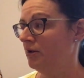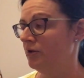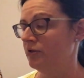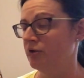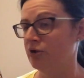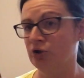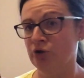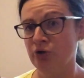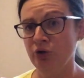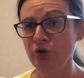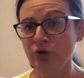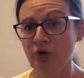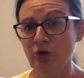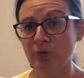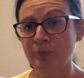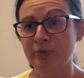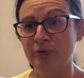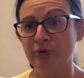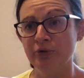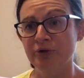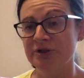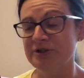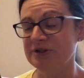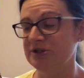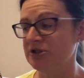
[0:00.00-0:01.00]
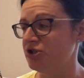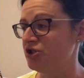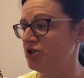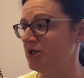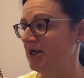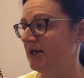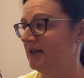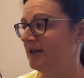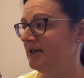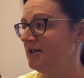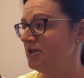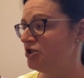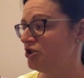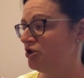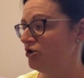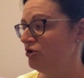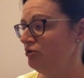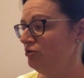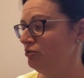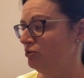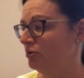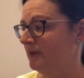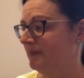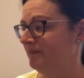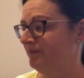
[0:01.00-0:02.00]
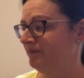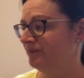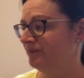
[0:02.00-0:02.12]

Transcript: The cook prodded the jelly too.